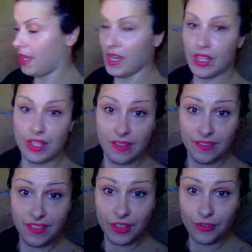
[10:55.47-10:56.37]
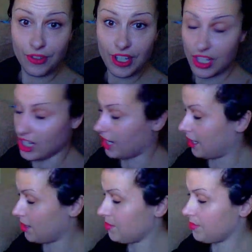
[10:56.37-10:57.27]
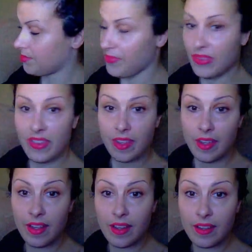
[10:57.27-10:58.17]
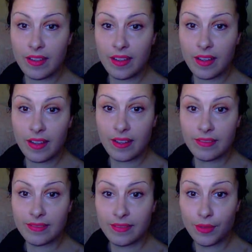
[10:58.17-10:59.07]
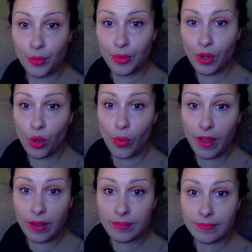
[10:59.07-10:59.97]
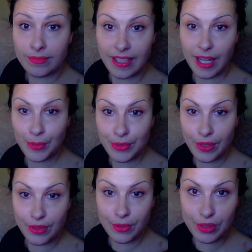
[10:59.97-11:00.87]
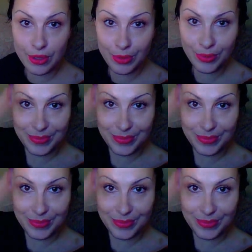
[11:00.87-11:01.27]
and feel free to check it out, and hope you're all well, and I will talk to you all soon.